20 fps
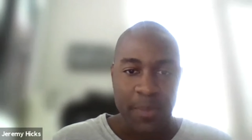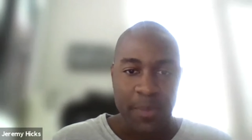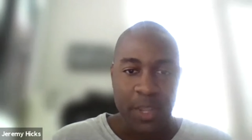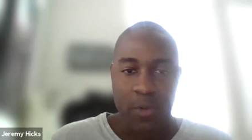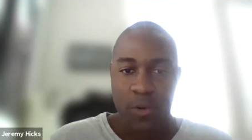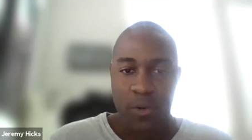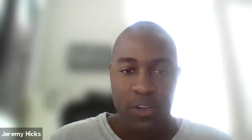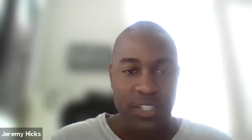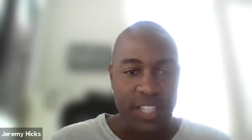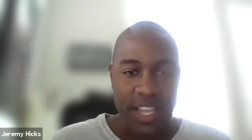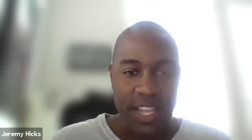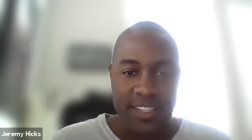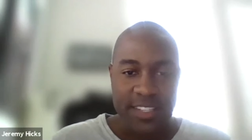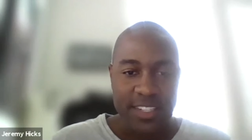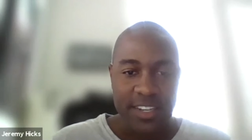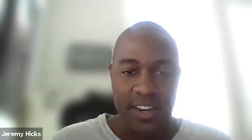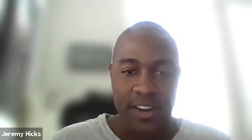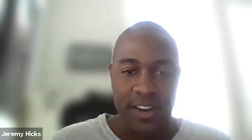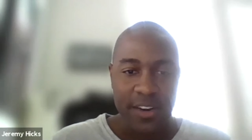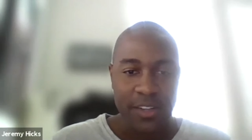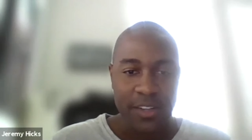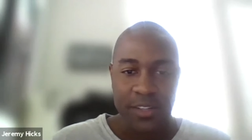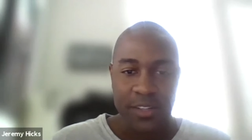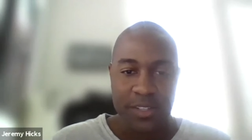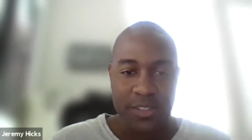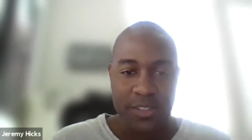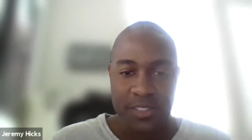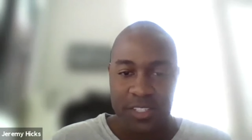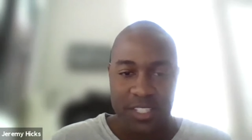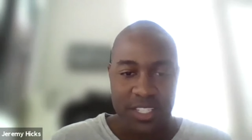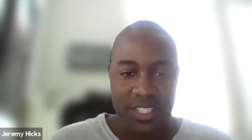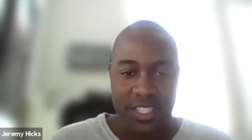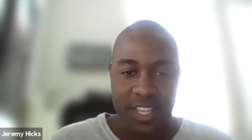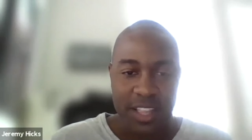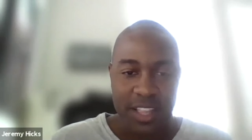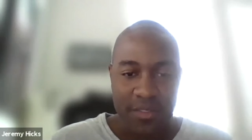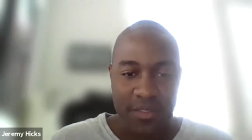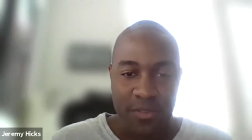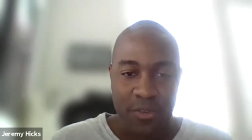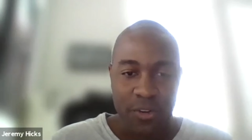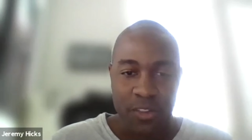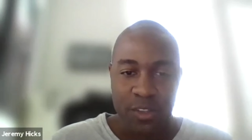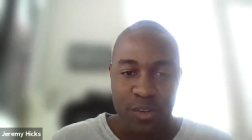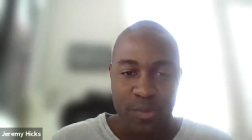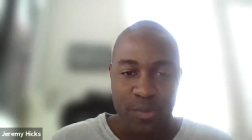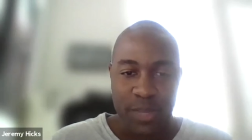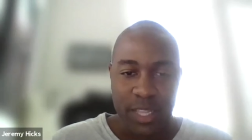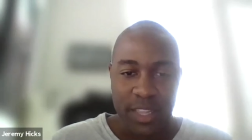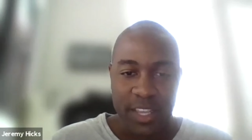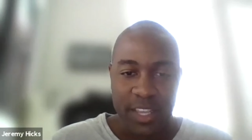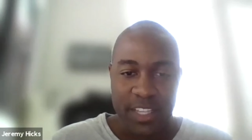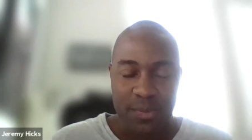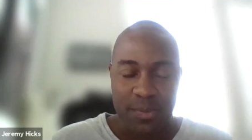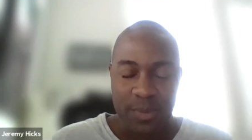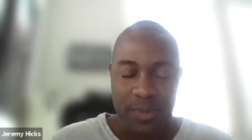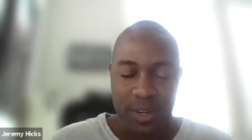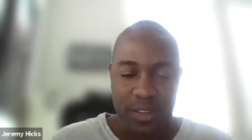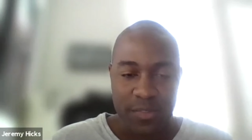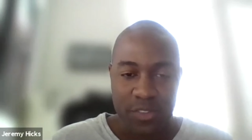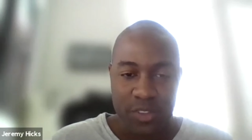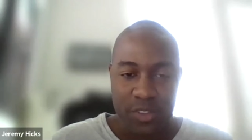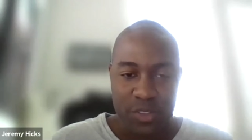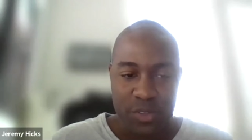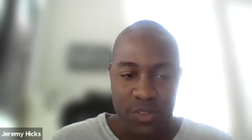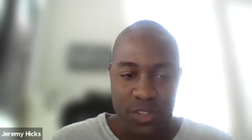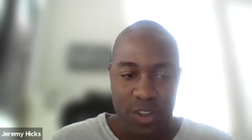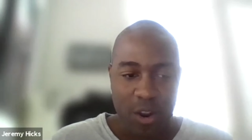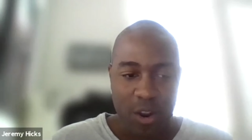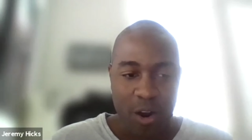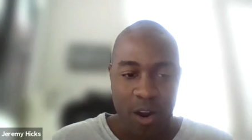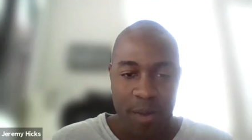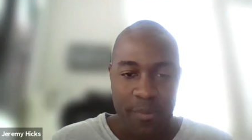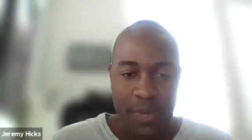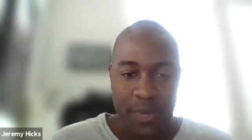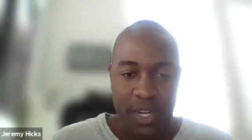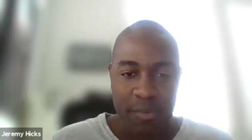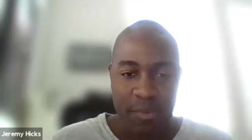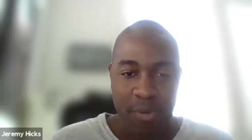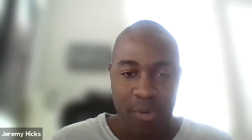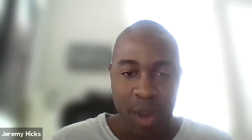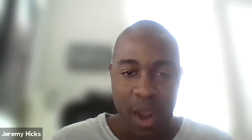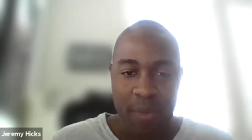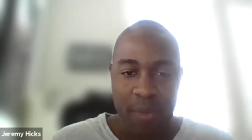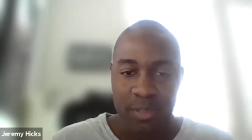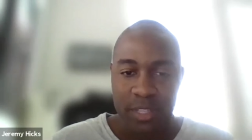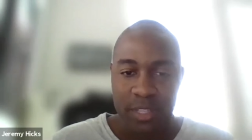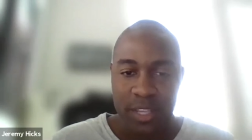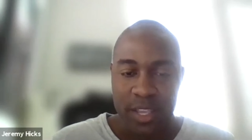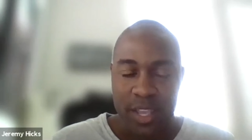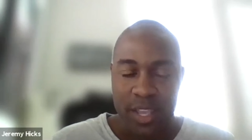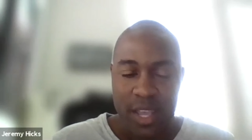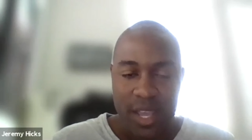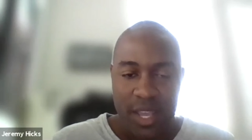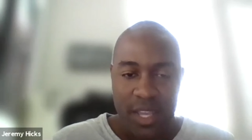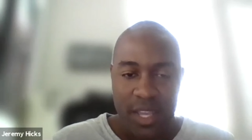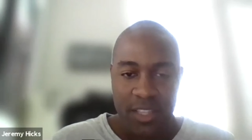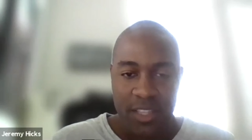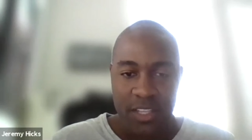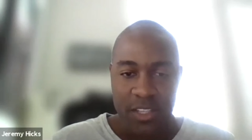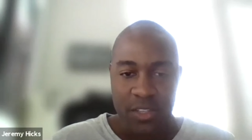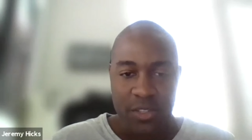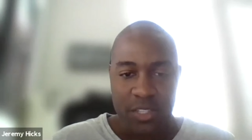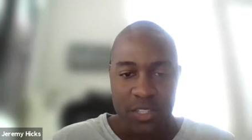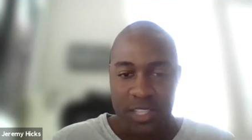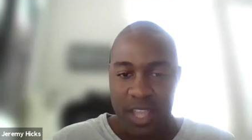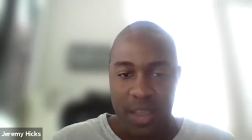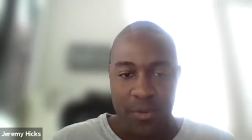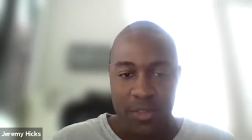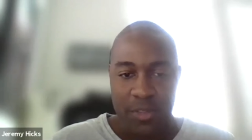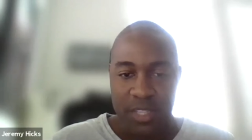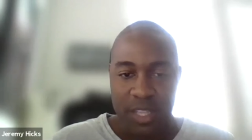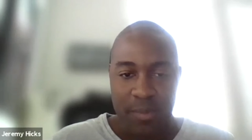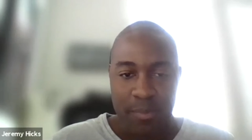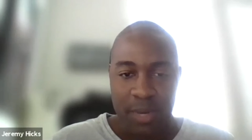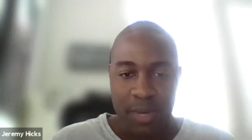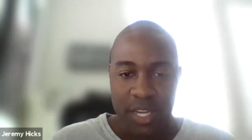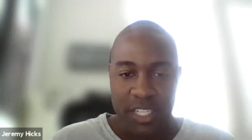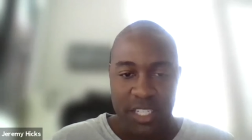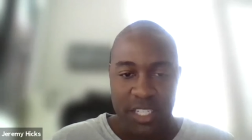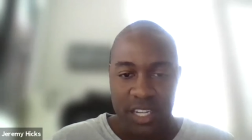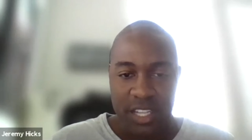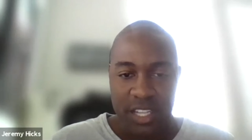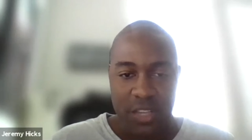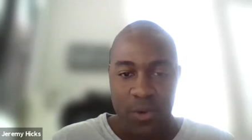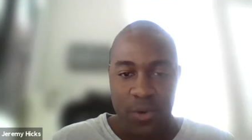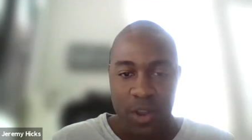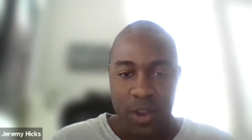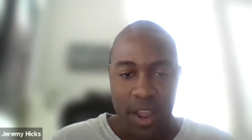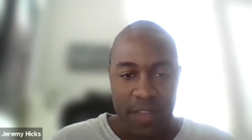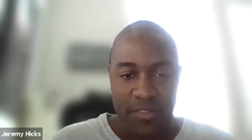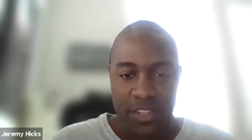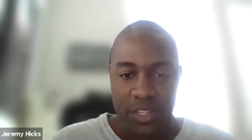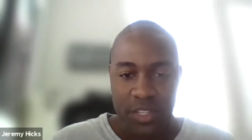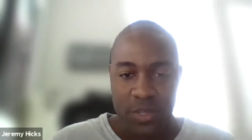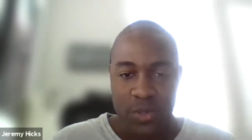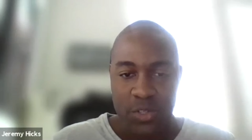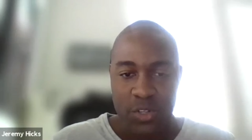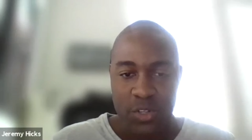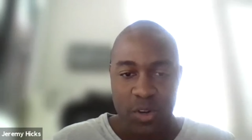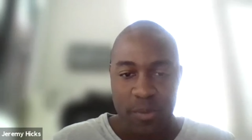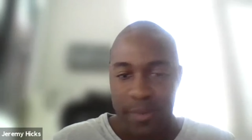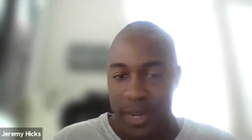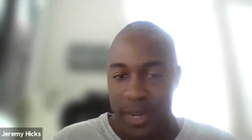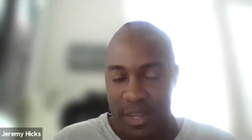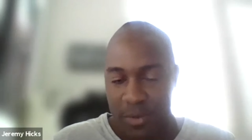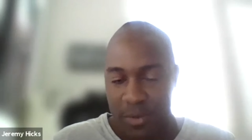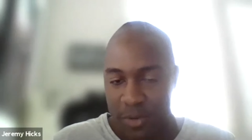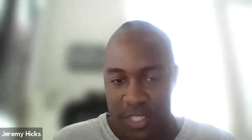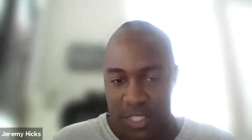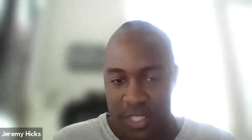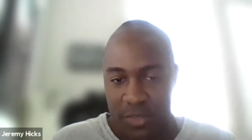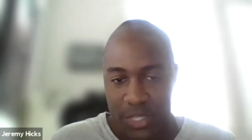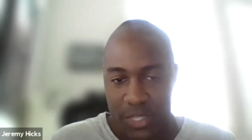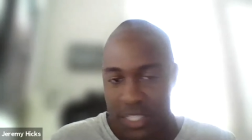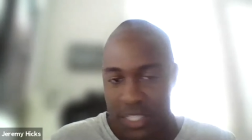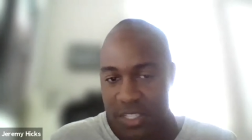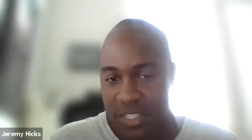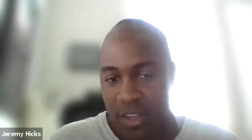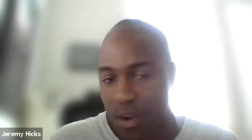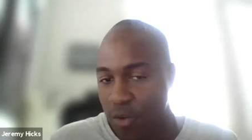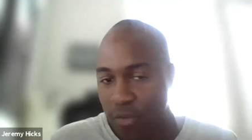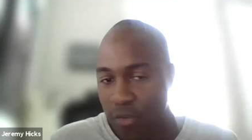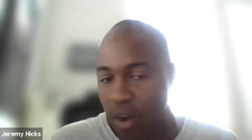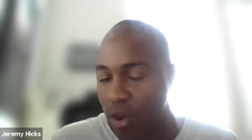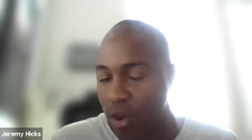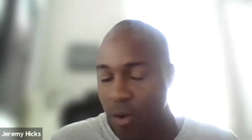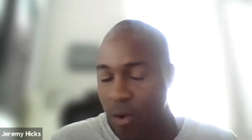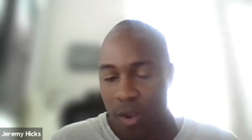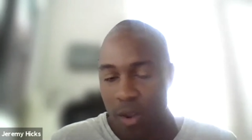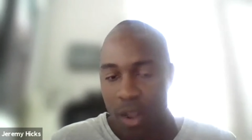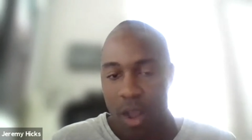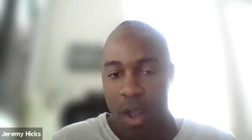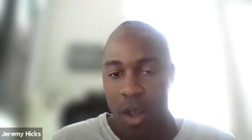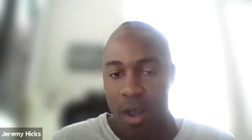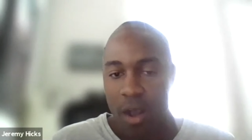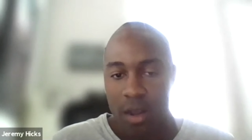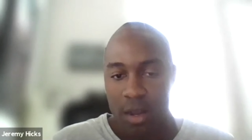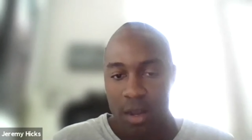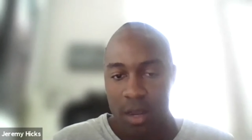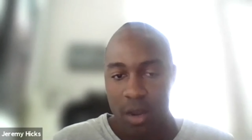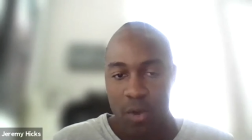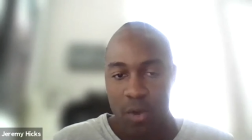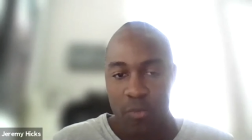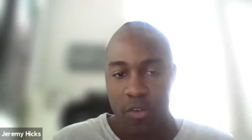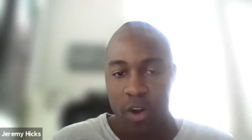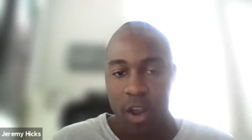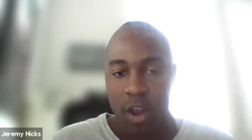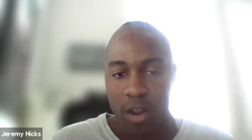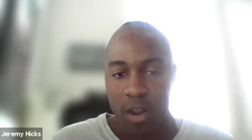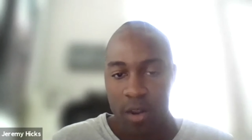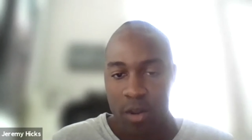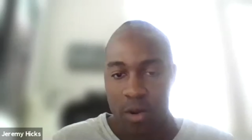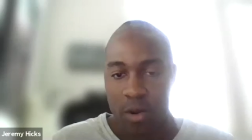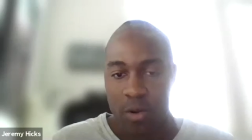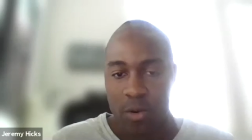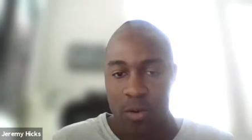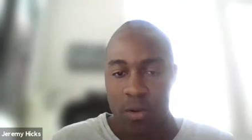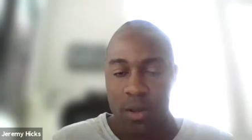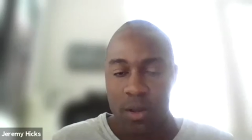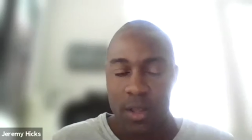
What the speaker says: I mean, worst case scenario, you'll just sell it for a little bit less. But if you use the hard money properly, then you'll stay within budget and you won't have to use your money, which is the overall goal. Overall goal.